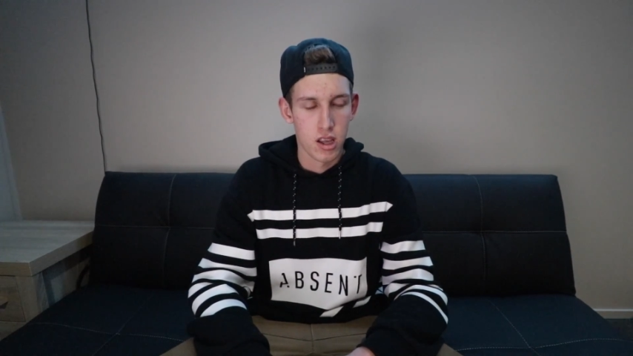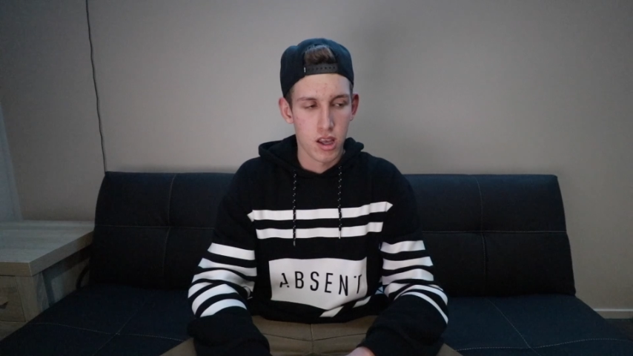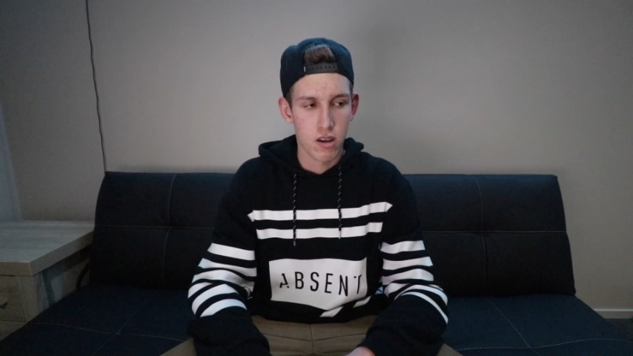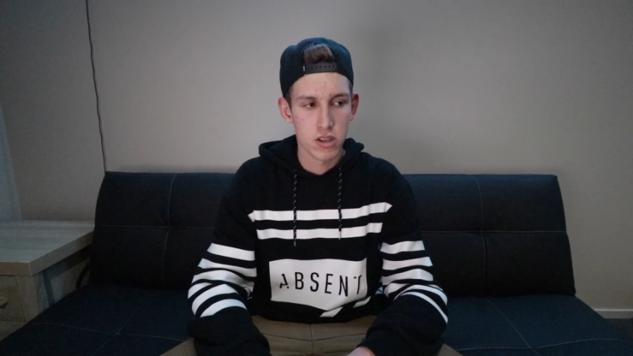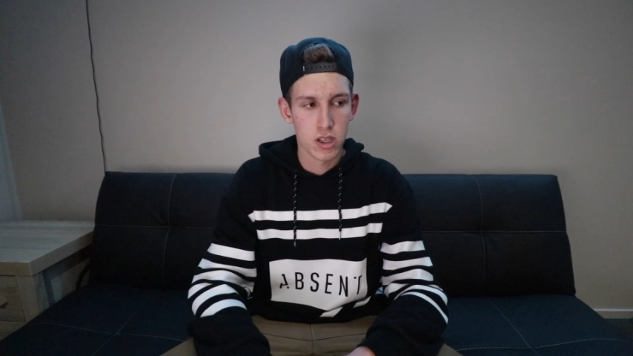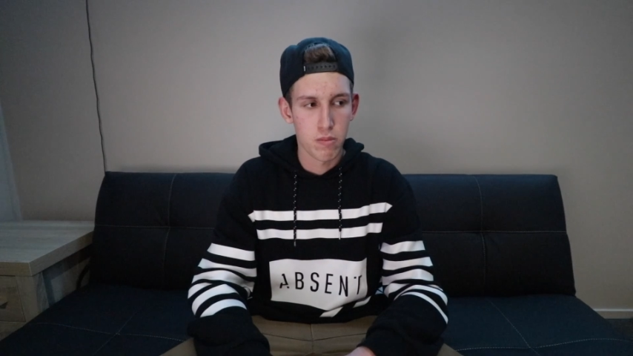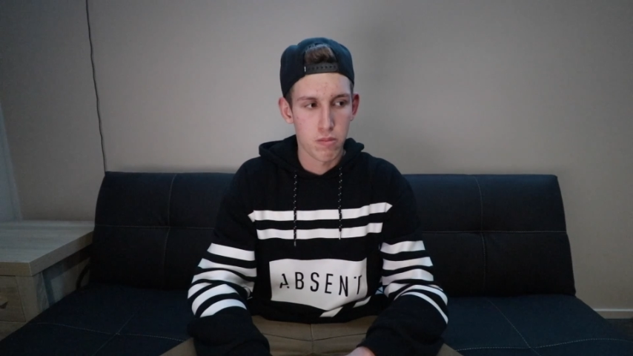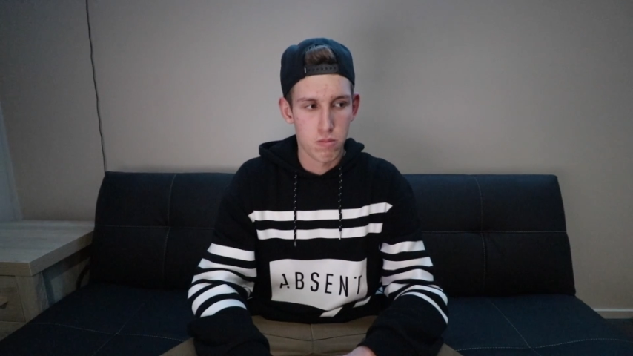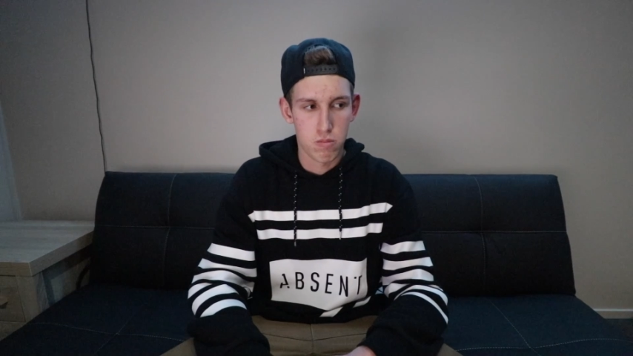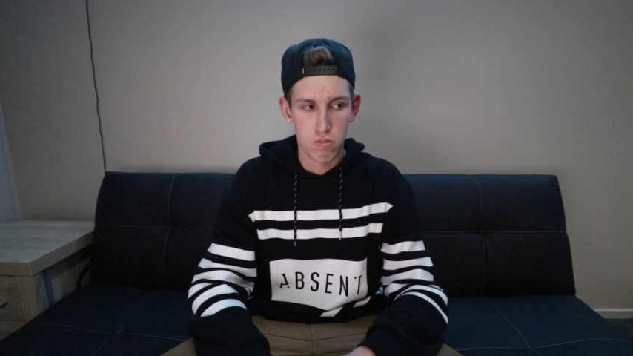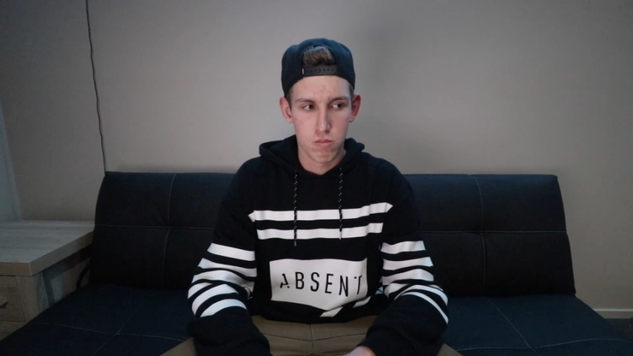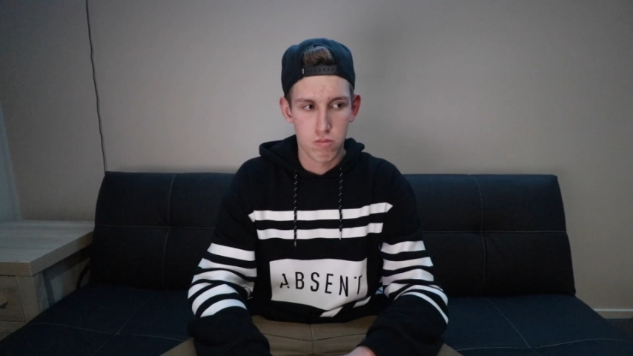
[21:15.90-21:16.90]
he was a
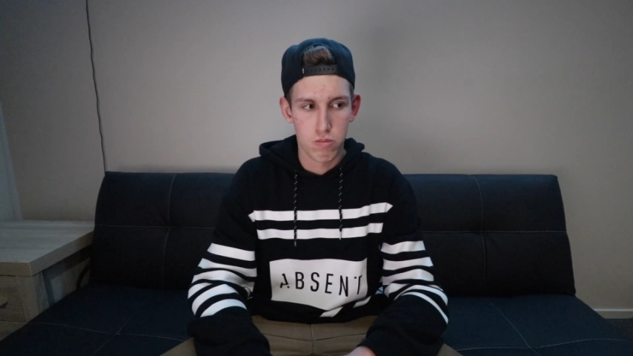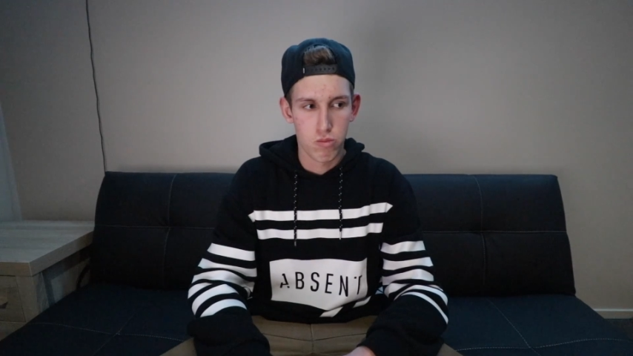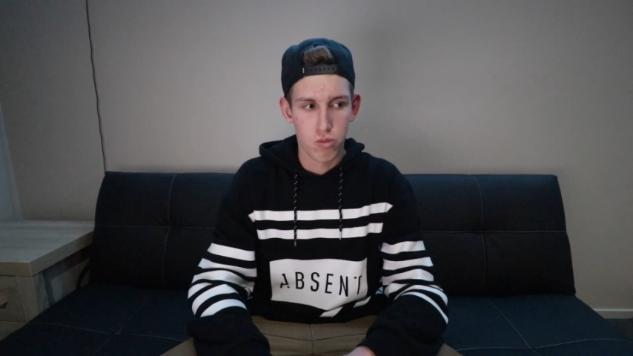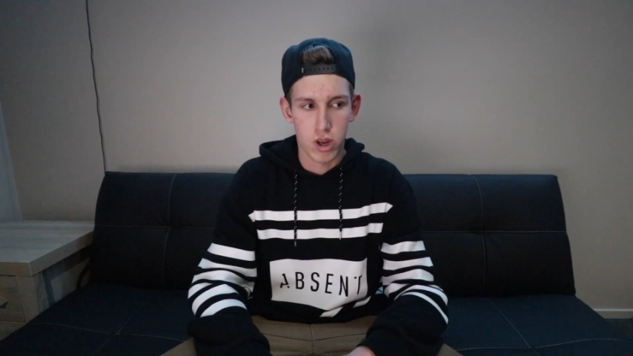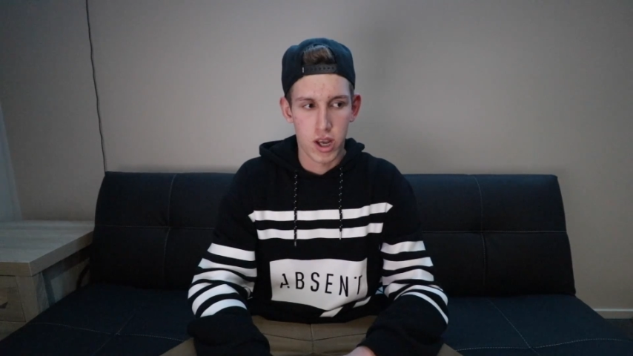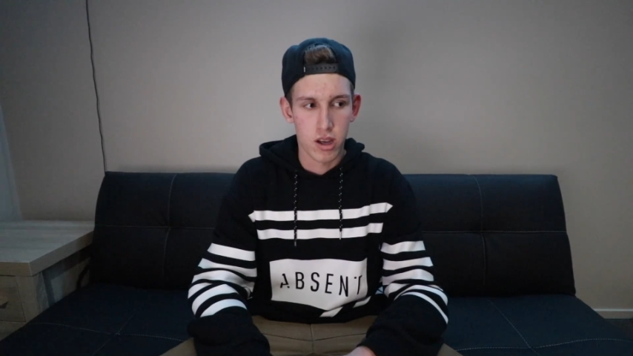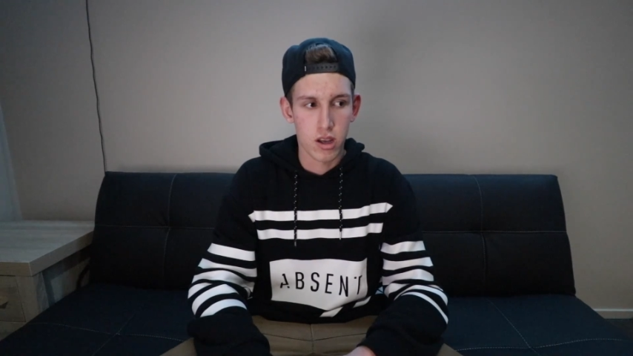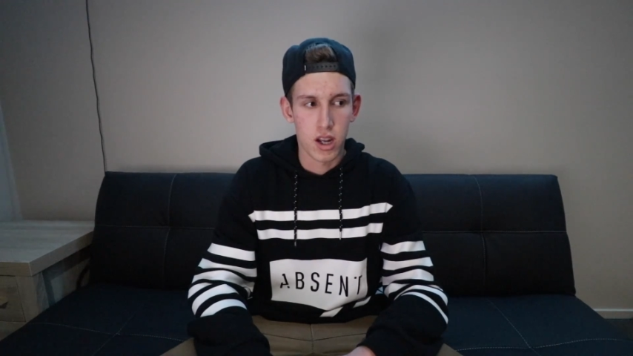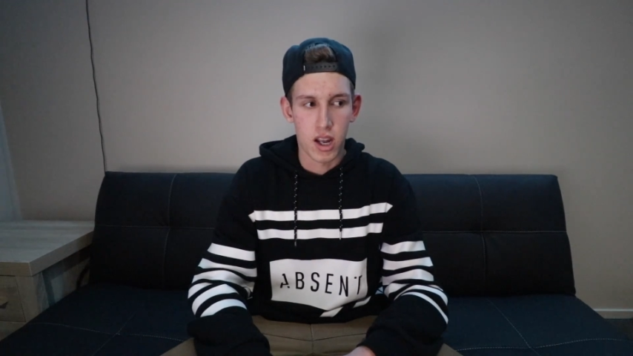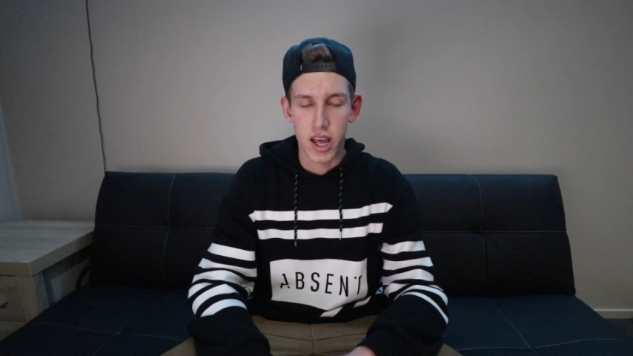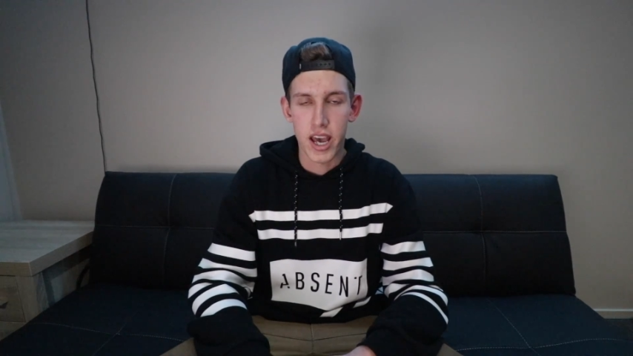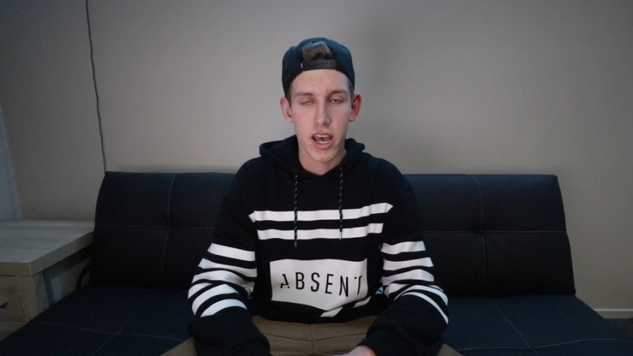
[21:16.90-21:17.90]

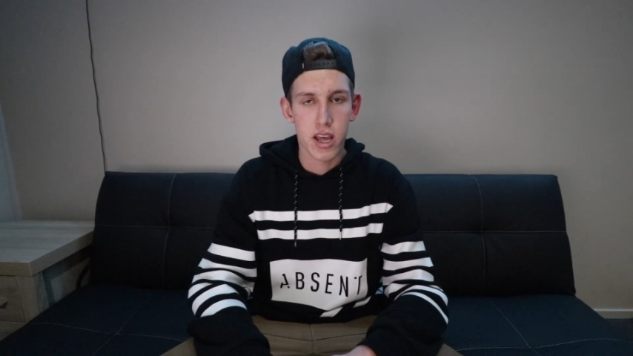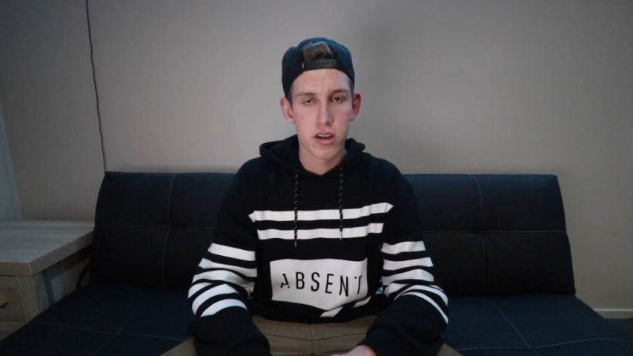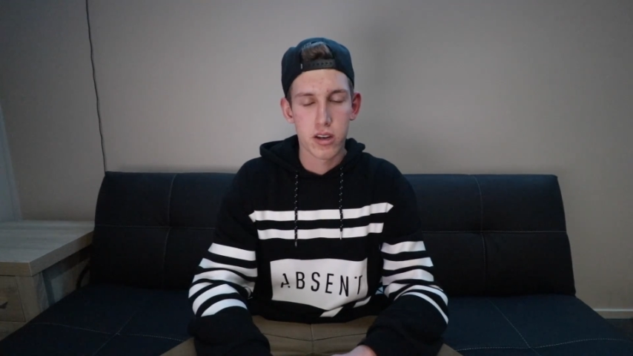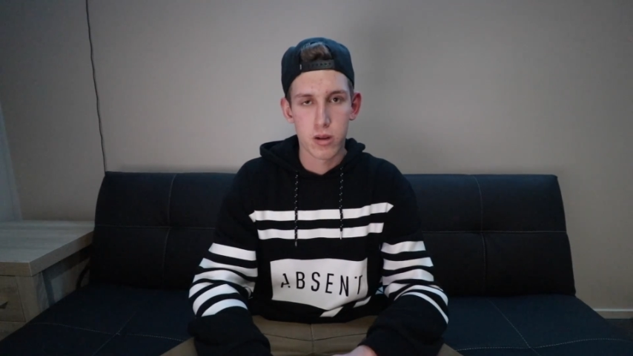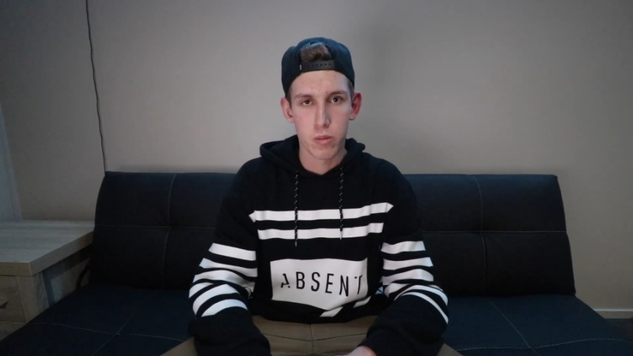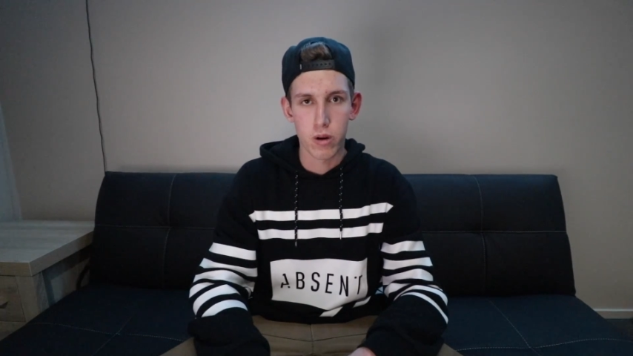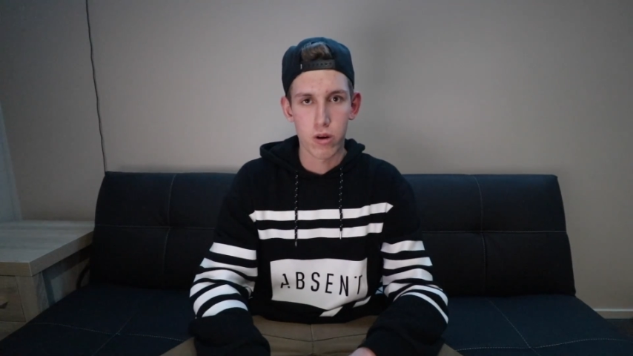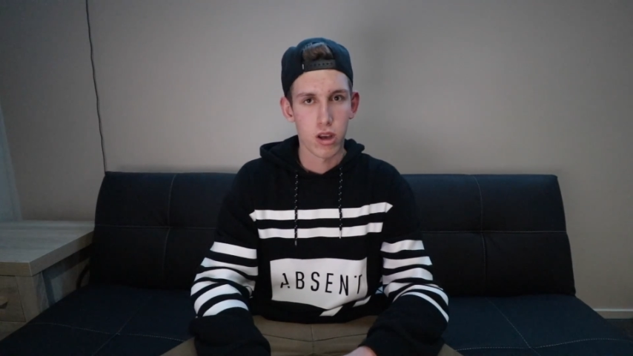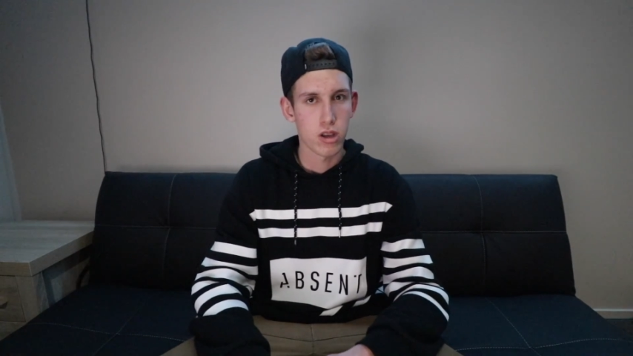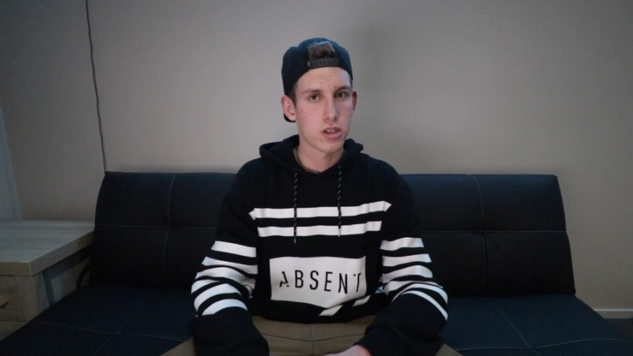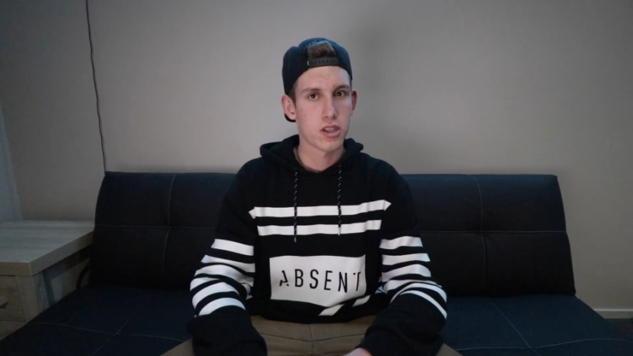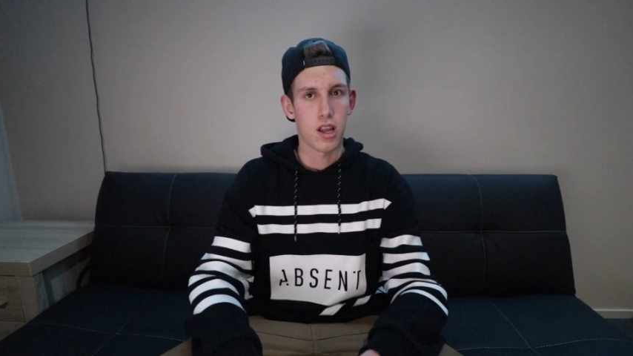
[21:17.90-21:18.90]
lad, to be
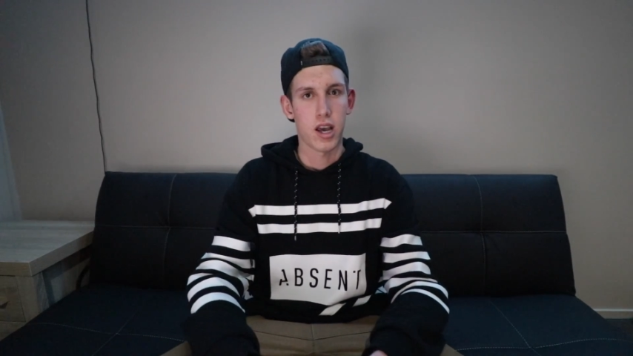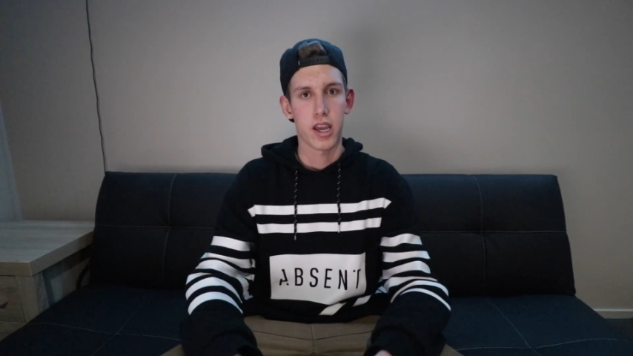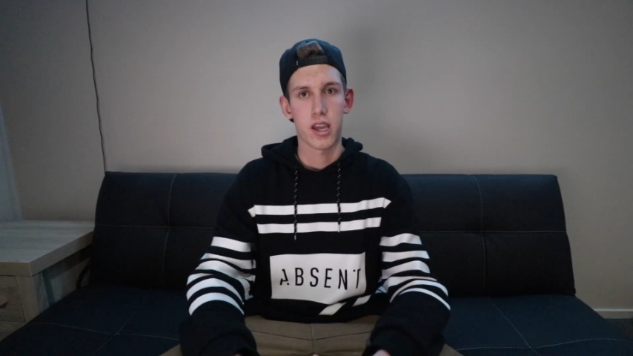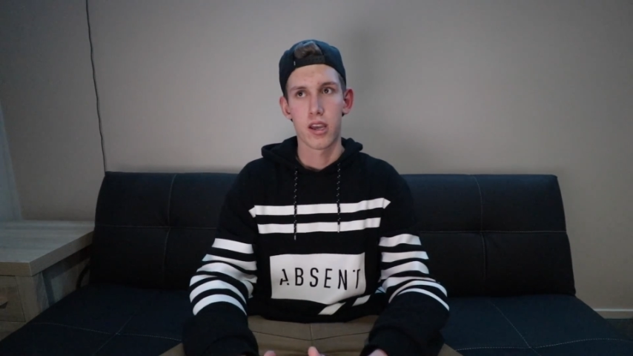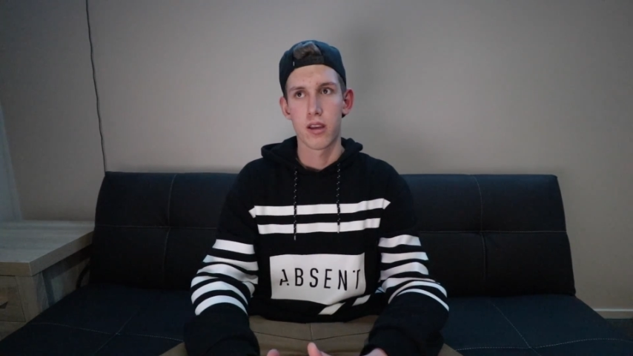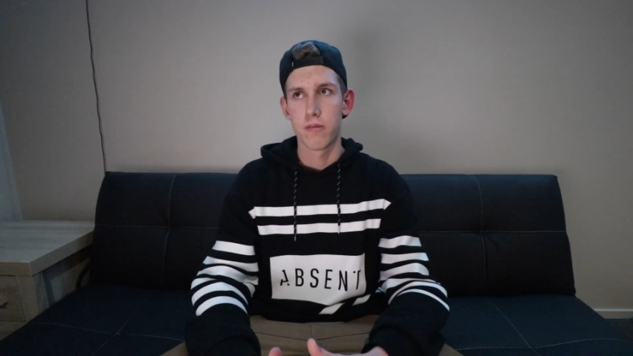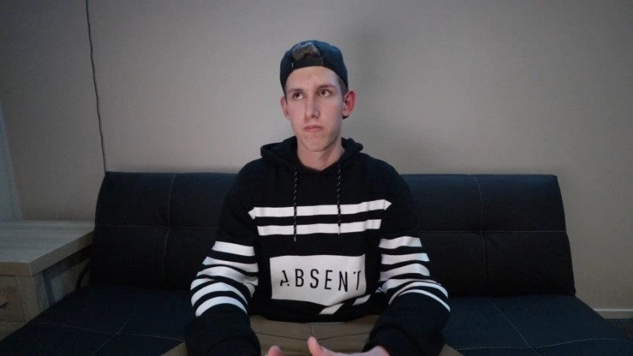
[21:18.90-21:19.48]
honest. Like,